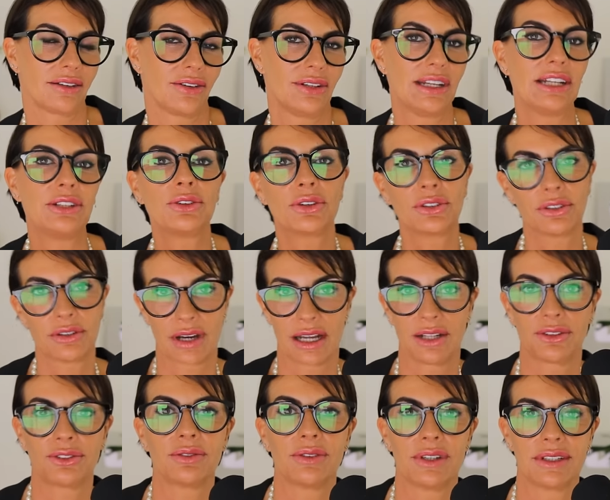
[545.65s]
or they don't know how
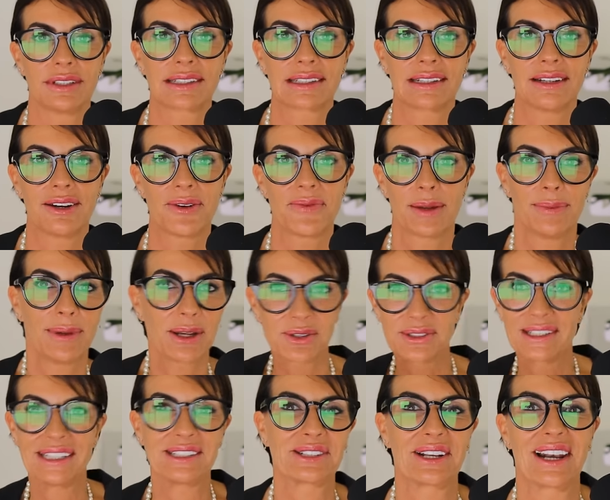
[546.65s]
to answer, but
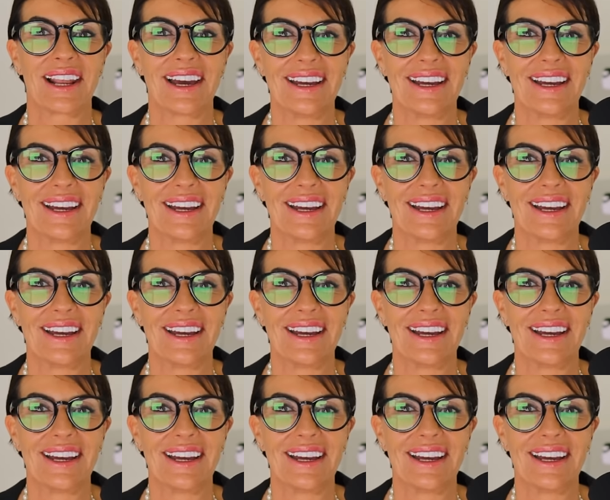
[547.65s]
because it's a